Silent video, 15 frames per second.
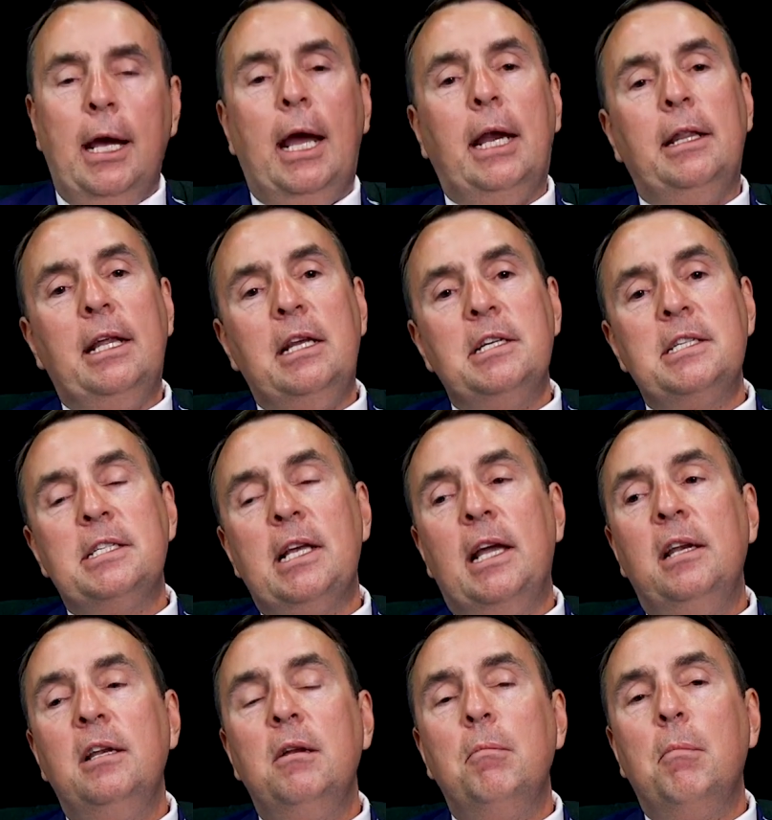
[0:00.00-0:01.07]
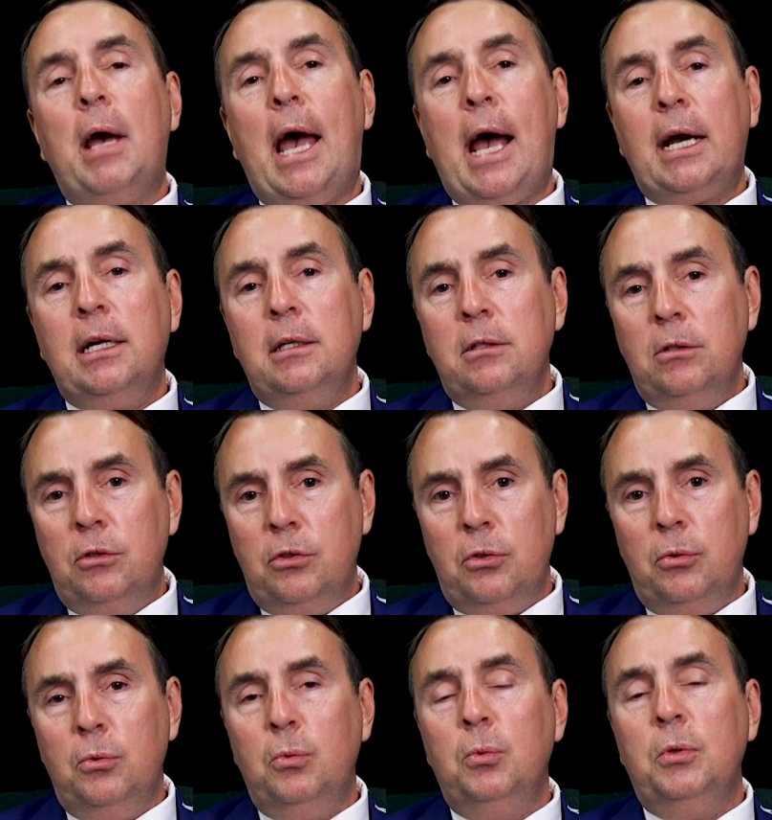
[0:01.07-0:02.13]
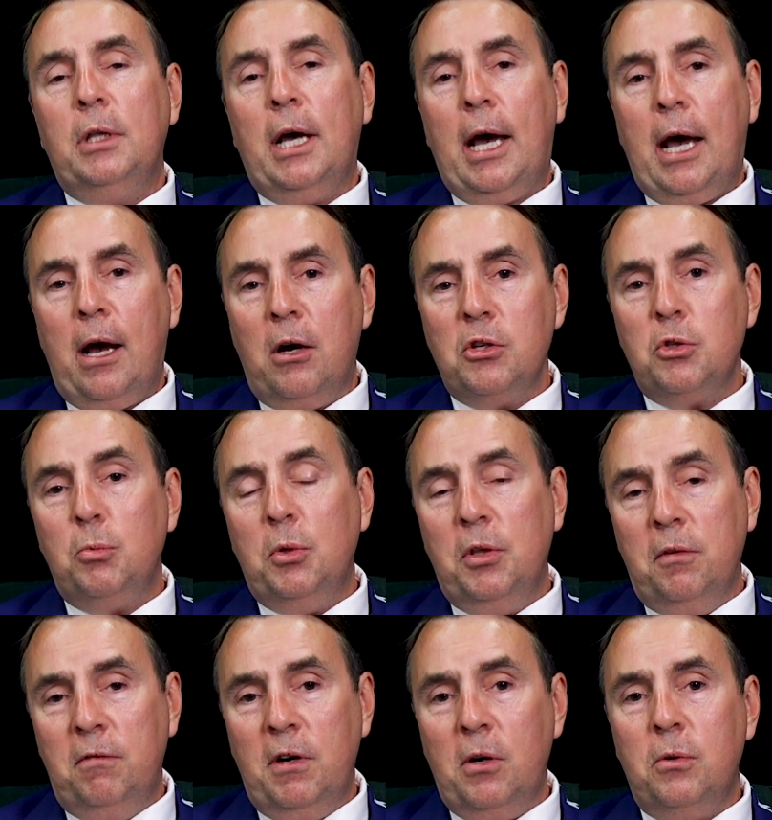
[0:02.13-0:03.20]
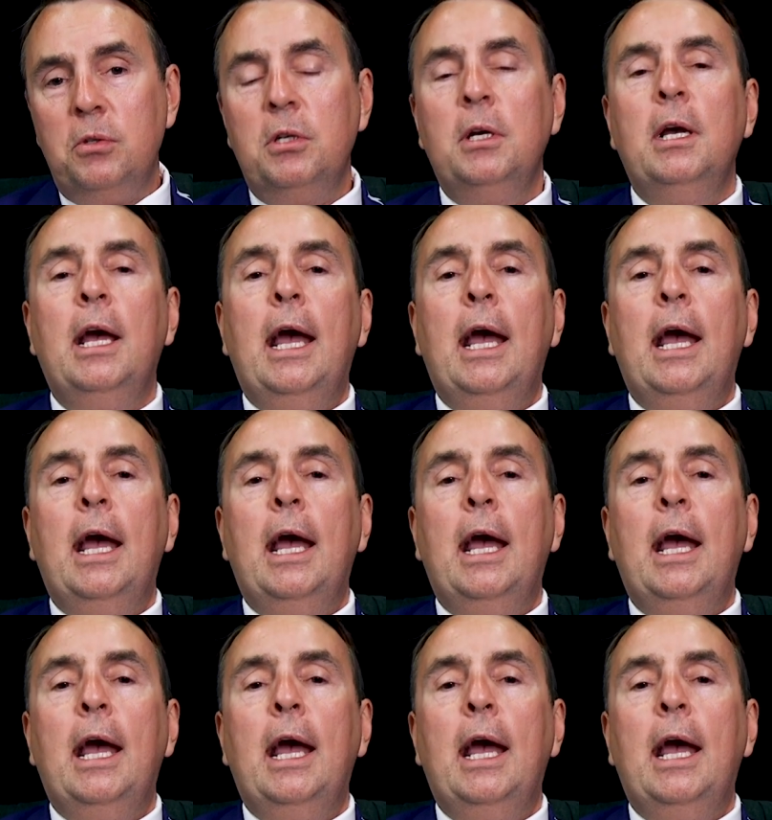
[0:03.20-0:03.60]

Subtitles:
And they send it back to the House with a vote.